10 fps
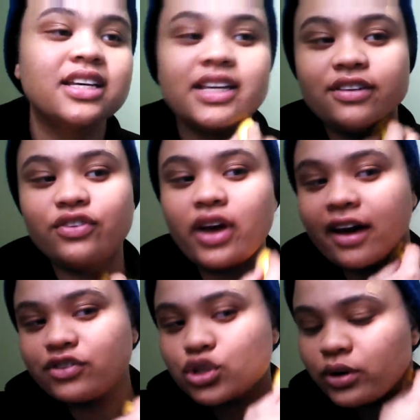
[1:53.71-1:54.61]
And if you
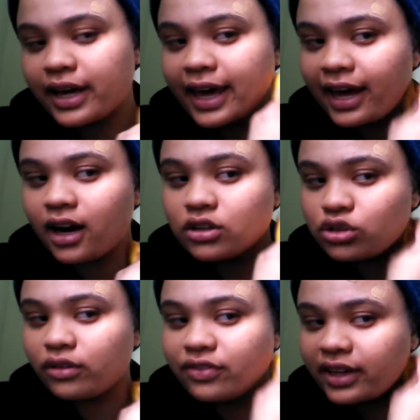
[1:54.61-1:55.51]
have short hair,
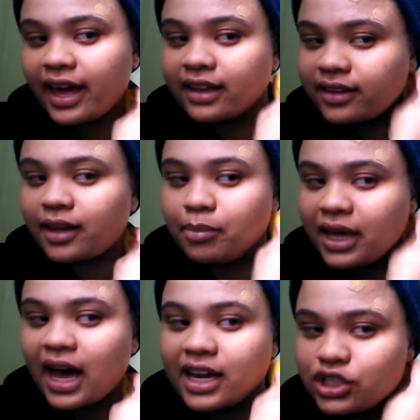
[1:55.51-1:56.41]
don't forget like
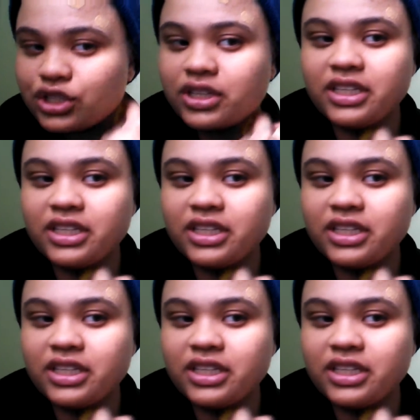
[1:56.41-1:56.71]
behind your